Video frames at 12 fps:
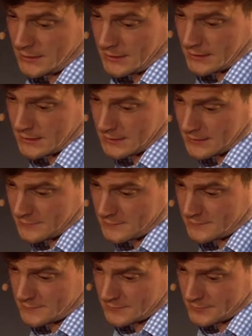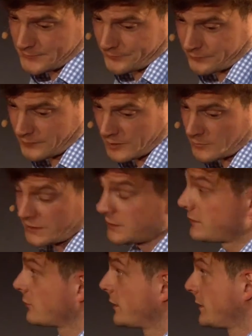And by
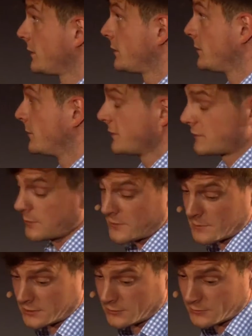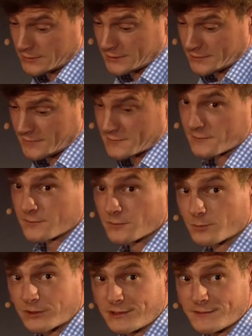integrating Cumulus with Magnolia, this is
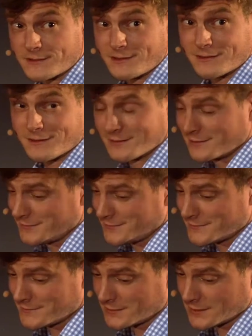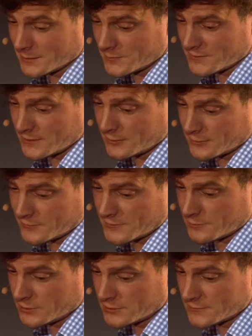super easy since it comes out of the
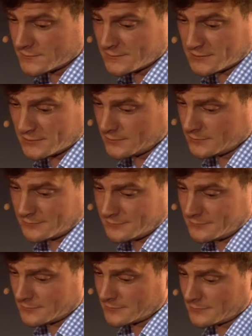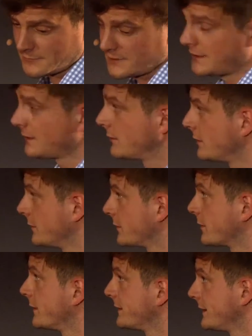box. You get all your
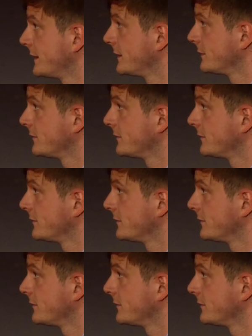content.